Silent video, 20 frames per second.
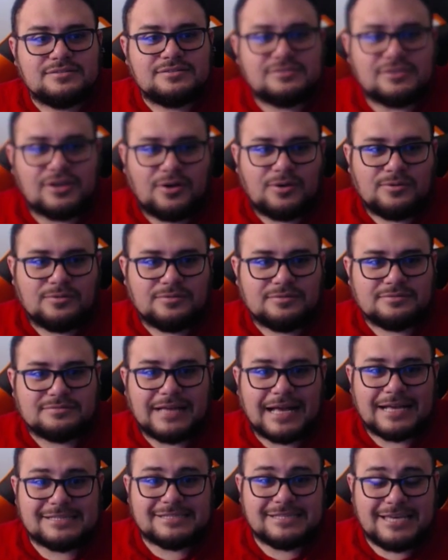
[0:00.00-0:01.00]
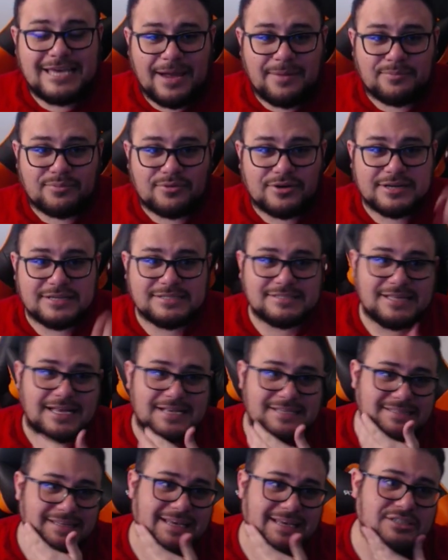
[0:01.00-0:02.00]
So that's the Empress.
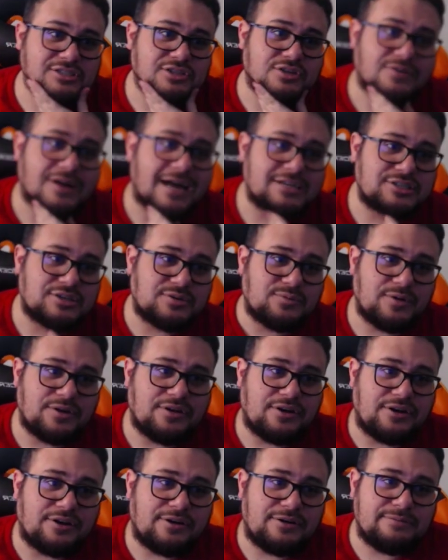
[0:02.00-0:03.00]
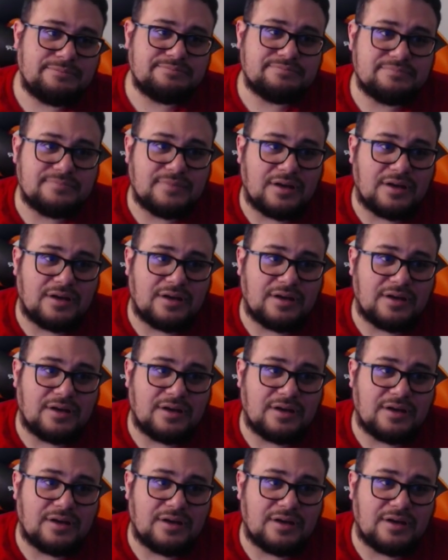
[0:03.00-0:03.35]
That's the interaction with her.